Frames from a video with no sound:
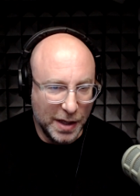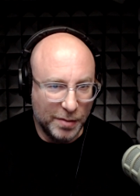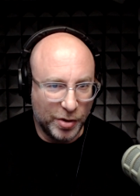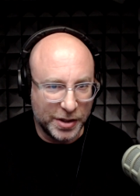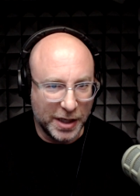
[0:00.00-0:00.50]

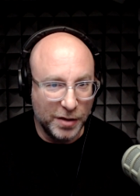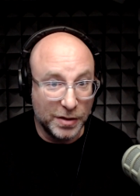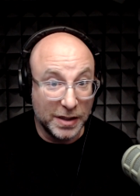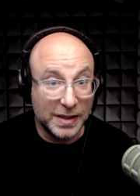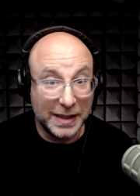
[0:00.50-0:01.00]

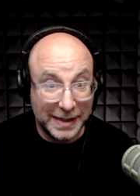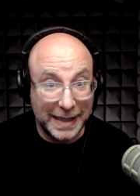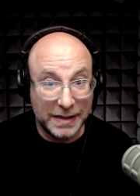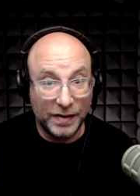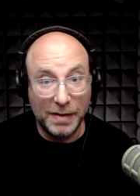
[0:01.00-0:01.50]
Prosecutors
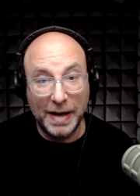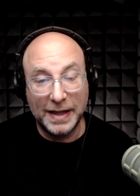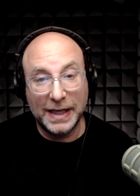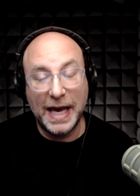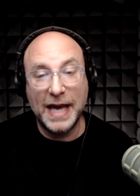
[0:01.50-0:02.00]
successfully made
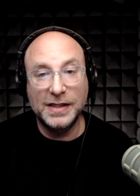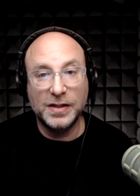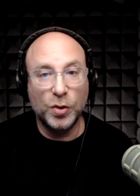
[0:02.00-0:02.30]
the case that